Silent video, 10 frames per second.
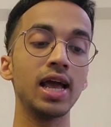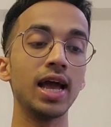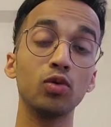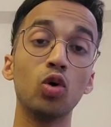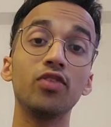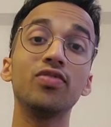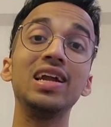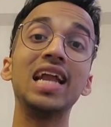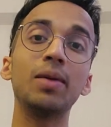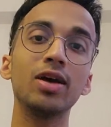and what
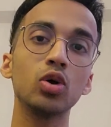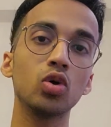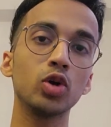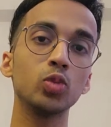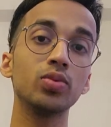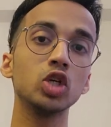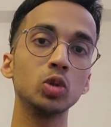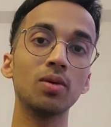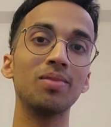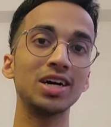field am I going to pursue
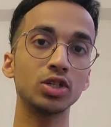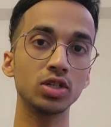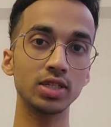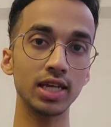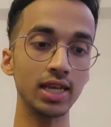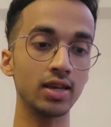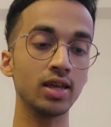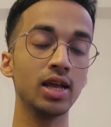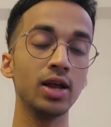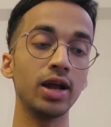my master's in,